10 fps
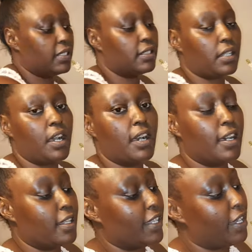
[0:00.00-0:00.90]
is
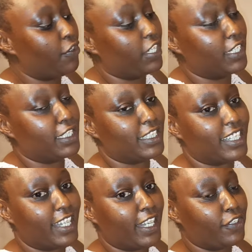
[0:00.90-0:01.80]
they are calling it
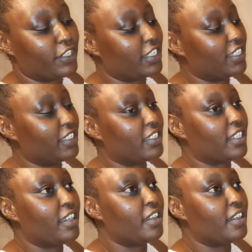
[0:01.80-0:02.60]
nylon. This is